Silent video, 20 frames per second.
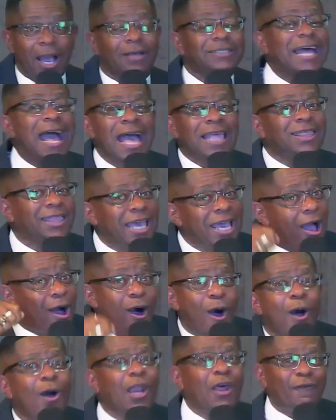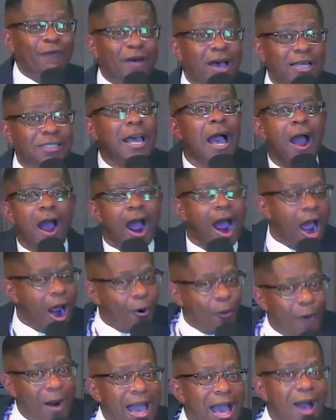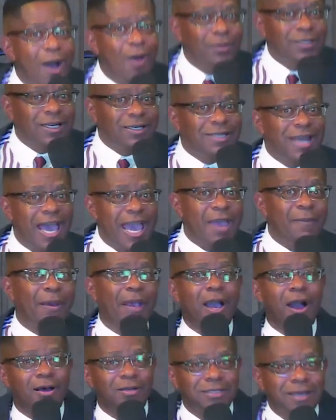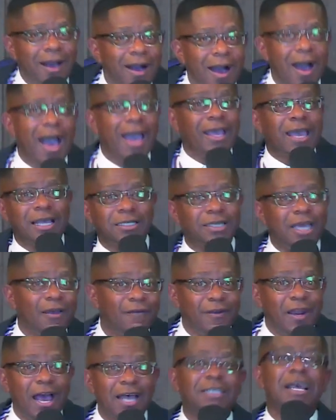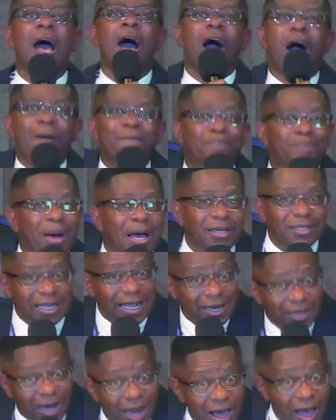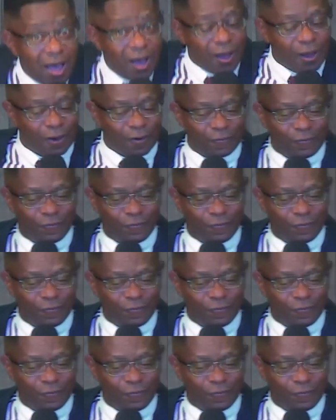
I think all of us are around today because God has given us abundant love.